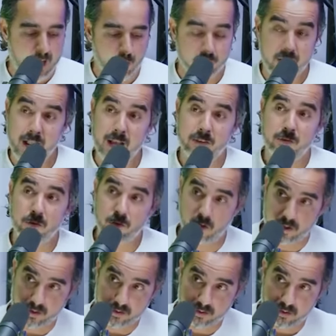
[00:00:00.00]
How did I
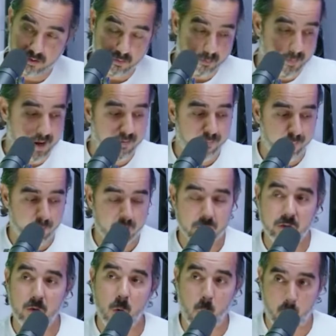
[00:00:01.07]
start? My
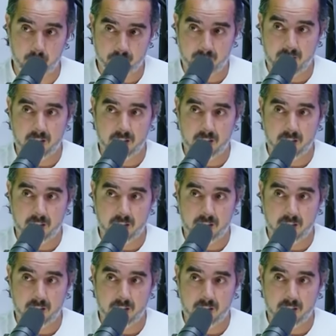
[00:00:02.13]
first course